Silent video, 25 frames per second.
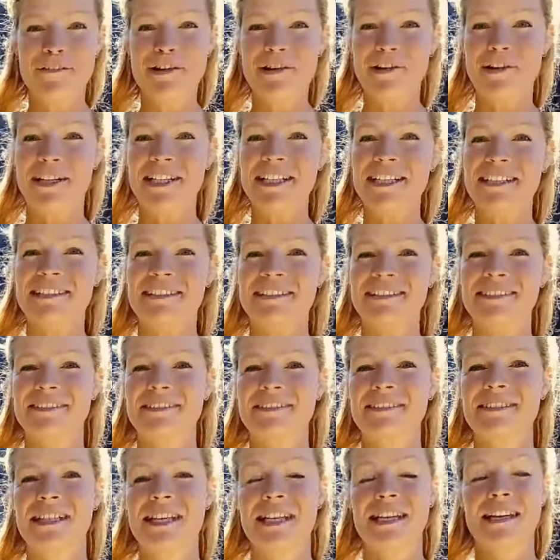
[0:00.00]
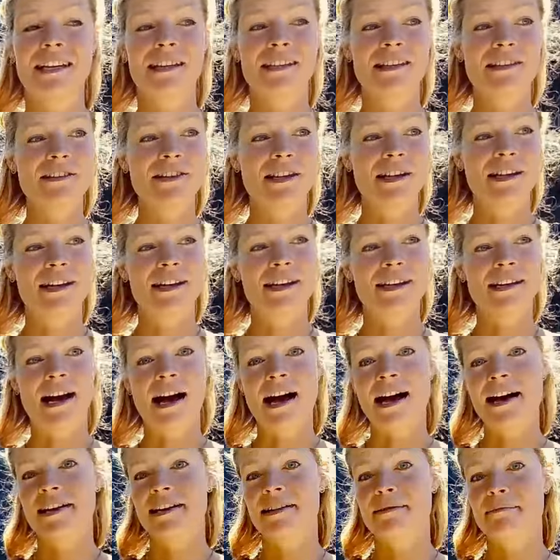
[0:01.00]
Or you can
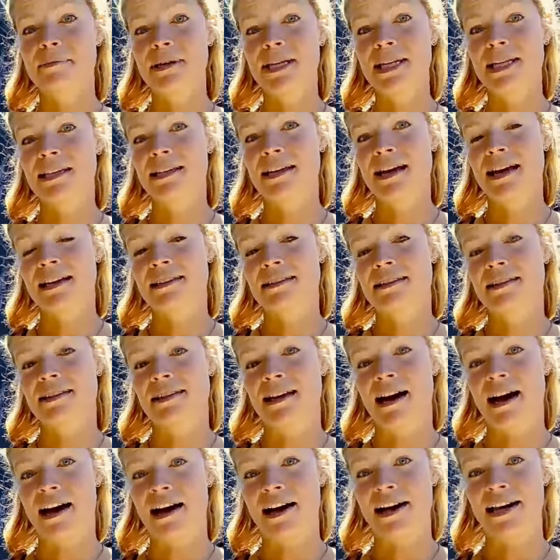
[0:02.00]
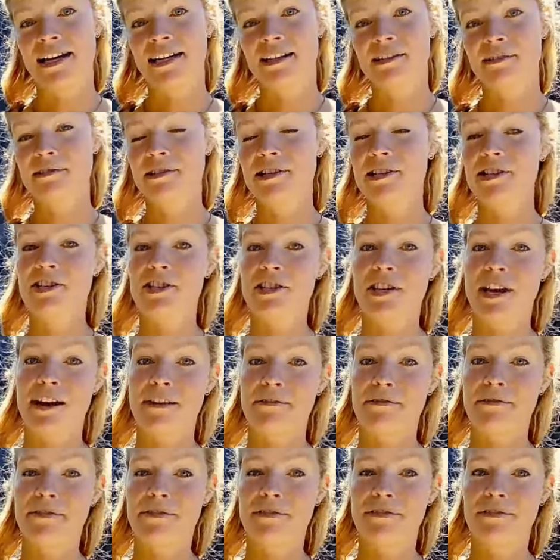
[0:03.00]
hire me as a guide or chef